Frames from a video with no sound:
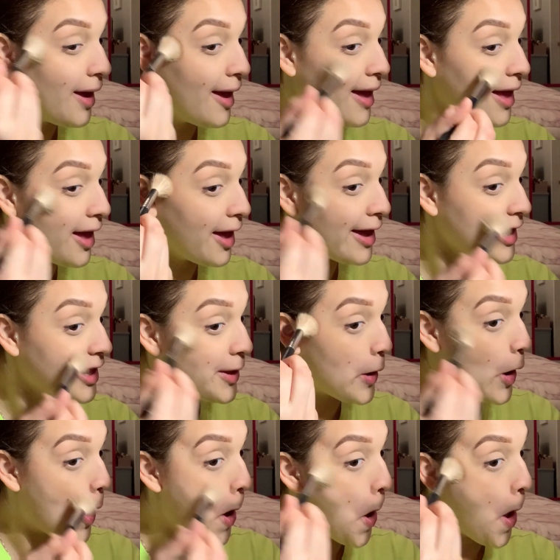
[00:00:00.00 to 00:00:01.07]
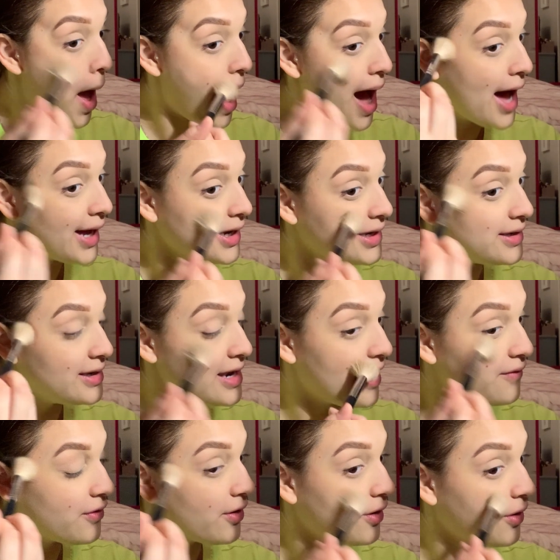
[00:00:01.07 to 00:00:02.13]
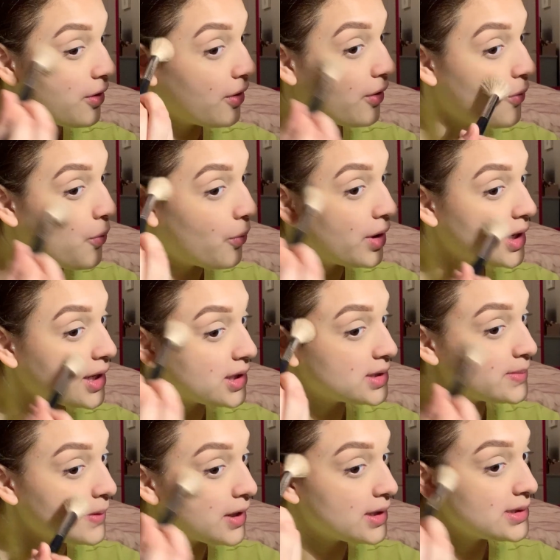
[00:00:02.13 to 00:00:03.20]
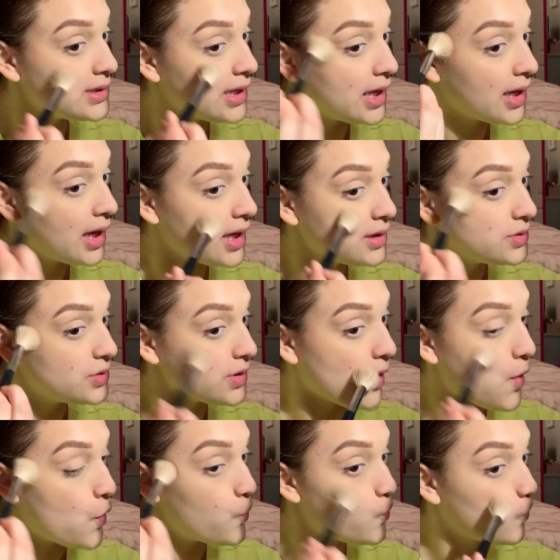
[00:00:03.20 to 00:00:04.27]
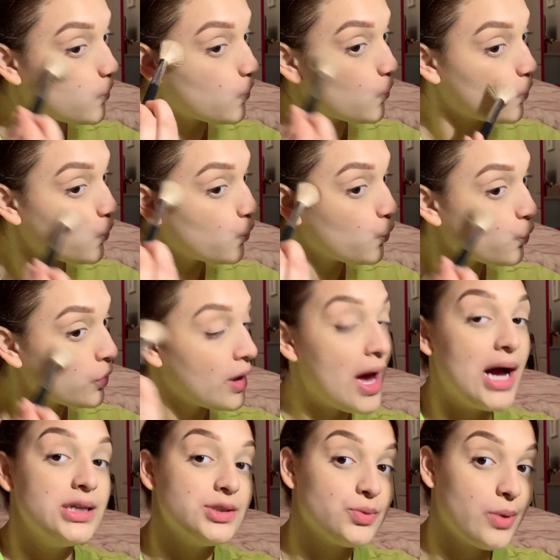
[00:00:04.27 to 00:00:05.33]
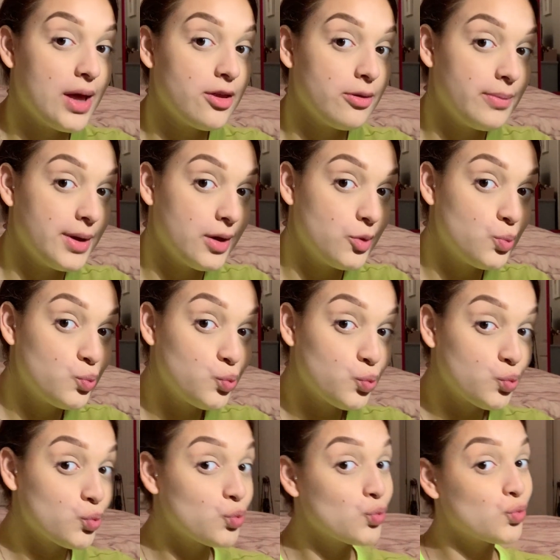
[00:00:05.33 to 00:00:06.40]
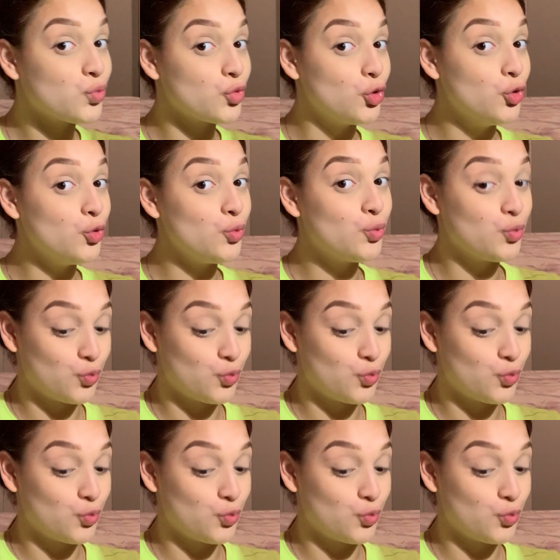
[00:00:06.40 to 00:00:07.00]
And I never want to experience that again, so I just rather build. Ooh.